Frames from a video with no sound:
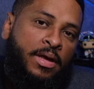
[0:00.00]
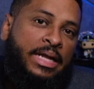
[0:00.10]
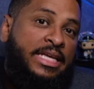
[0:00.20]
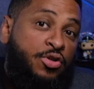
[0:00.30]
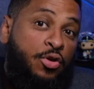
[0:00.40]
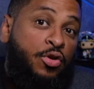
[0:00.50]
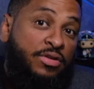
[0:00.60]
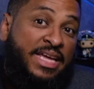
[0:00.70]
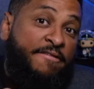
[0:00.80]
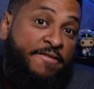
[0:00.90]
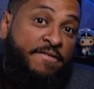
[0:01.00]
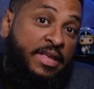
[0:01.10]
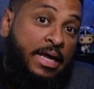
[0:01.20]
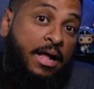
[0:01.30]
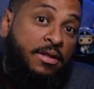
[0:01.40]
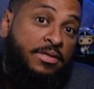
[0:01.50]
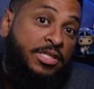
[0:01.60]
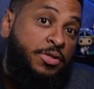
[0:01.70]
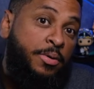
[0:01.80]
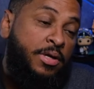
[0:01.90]
at least you can use that $50
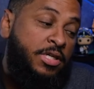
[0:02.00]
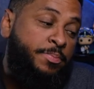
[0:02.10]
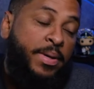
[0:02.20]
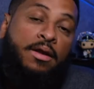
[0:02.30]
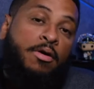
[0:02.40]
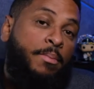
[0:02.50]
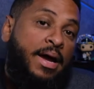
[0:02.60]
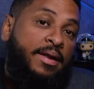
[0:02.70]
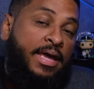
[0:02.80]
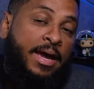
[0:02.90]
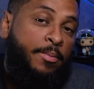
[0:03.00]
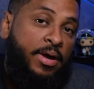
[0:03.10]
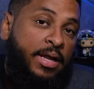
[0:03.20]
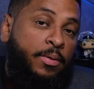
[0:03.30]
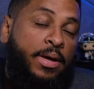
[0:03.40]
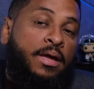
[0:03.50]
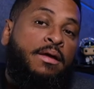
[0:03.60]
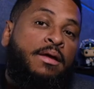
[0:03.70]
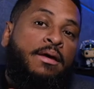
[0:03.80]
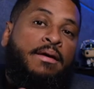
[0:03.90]
that you were gonna spend on buying the camera anyway
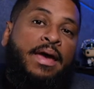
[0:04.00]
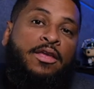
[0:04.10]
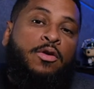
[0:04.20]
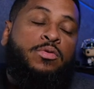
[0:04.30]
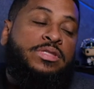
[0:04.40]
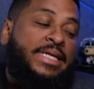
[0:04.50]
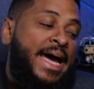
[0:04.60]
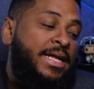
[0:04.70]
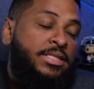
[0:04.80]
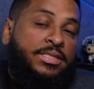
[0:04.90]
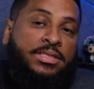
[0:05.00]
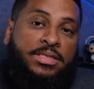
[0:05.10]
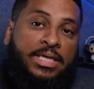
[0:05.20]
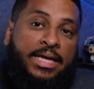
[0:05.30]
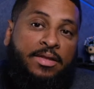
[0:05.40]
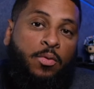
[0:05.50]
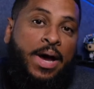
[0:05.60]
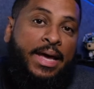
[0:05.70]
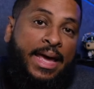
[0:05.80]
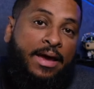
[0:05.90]
and use that to get the
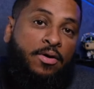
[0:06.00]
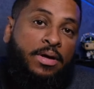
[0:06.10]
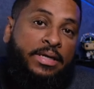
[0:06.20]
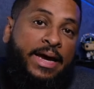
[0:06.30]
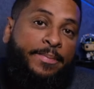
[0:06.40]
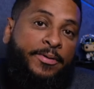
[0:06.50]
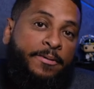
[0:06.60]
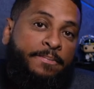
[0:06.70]
wide angle adapter.